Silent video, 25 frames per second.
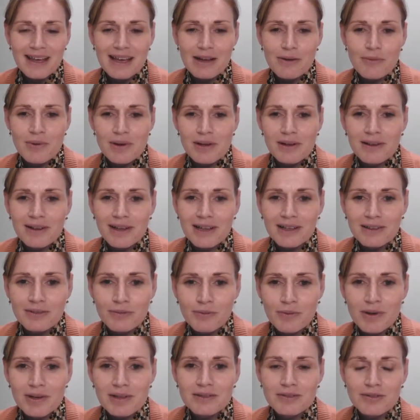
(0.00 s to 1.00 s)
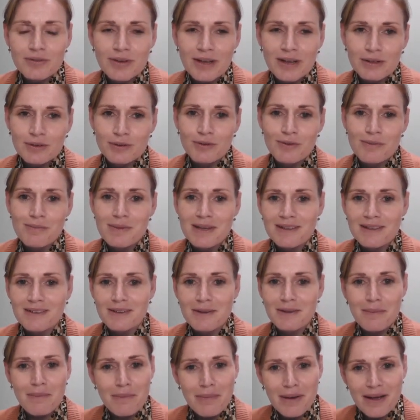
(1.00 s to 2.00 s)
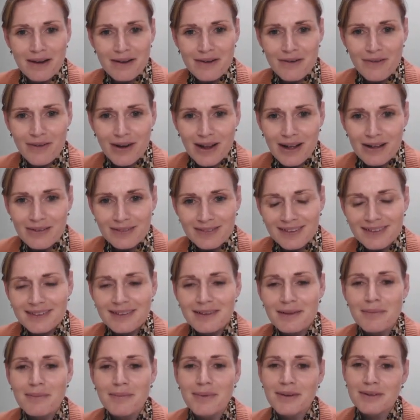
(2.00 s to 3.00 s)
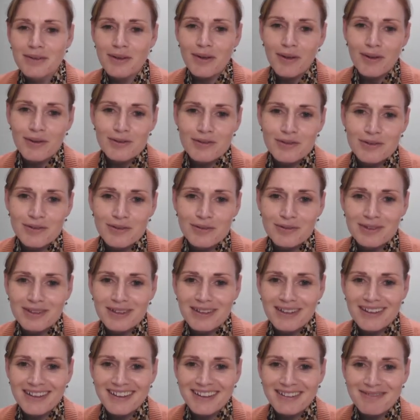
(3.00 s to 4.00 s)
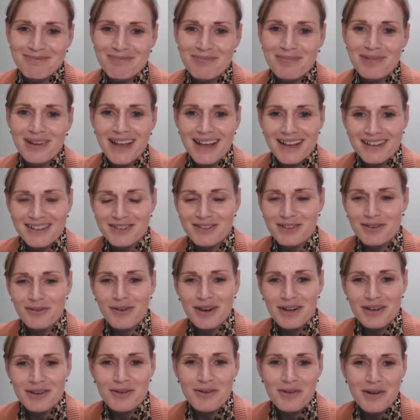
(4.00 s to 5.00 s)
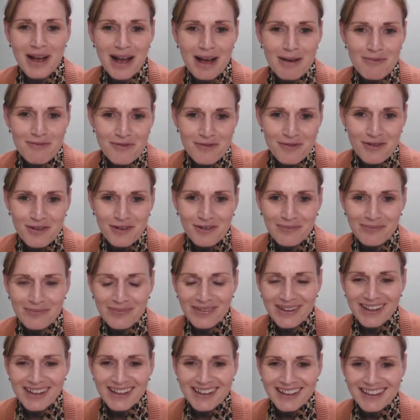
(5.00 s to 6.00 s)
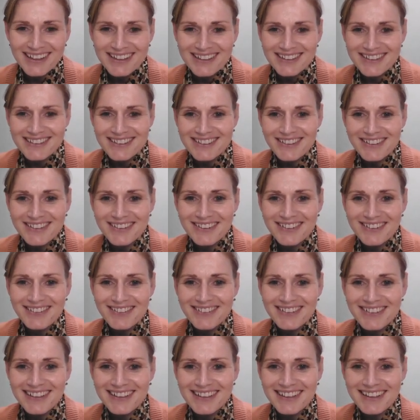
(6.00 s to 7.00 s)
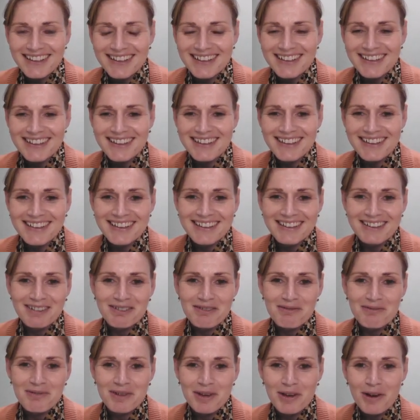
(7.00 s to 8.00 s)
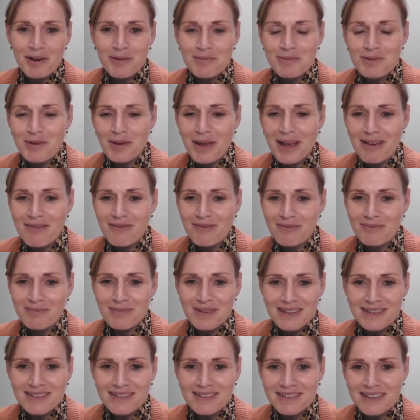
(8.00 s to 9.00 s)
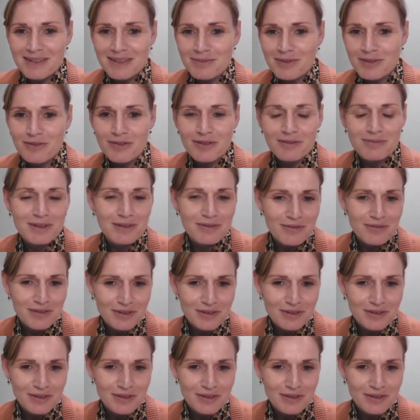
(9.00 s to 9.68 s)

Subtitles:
and we'll try to mix the backgrounds, but also the places where you come from. So we hope to have mixed teams from